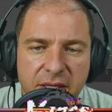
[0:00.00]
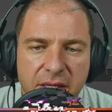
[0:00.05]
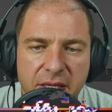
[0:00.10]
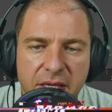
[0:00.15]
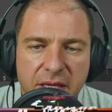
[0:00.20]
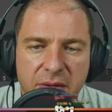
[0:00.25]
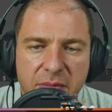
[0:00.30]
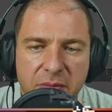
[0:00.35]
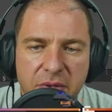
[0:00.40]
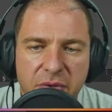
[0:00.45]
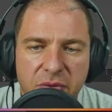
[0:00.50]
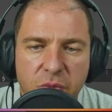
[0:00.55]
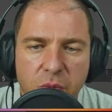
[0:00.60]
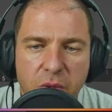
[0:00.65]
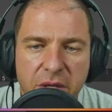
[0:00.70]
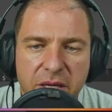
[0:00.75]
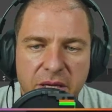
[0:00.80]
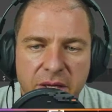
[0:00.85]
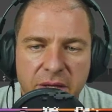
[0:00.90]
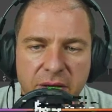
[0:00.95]
in
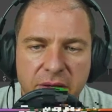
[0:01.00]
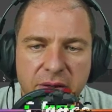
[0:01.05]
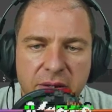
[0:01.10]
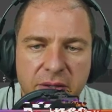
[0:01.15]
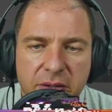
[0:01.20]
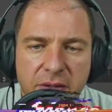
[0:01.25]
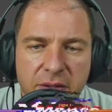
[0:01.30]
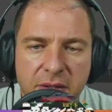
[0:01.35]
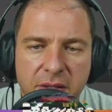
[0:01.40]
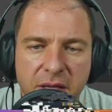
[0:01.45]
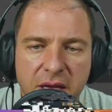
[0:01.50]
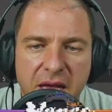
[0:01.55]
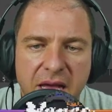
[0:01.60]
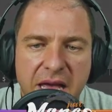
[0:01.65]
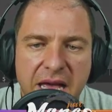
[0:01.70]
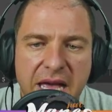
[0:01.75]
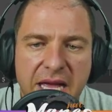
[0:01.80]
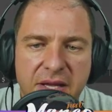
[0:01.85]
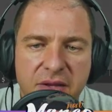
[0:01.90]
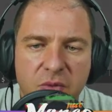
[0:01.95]
between,
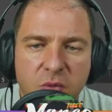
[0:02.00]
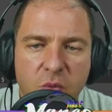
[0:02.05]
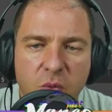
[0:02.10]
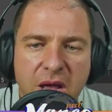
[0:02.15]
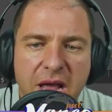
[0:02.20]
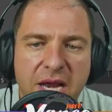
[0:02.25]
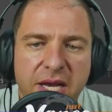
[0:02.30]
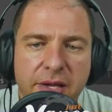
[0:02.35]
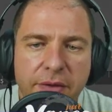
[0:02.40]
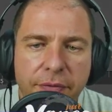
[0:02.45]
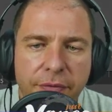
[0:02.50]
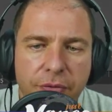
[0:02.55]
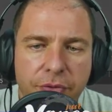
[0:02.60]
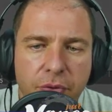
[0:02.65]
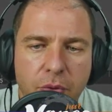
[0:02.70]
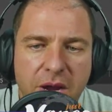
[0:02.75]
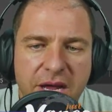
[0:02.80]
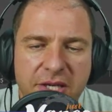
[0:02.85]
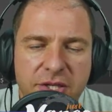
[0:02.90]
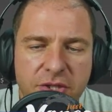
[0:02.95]
and when the
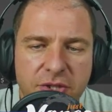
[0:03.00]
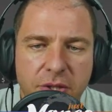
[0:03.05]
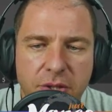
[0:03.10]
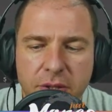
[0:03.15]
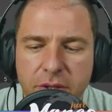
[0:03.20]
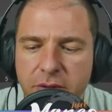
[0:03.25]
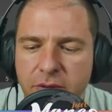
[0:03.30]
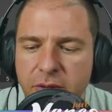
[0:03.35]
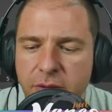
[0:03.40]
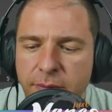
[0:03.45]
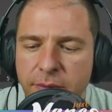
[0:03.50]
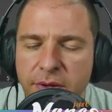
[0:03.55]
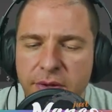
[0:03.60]
threshold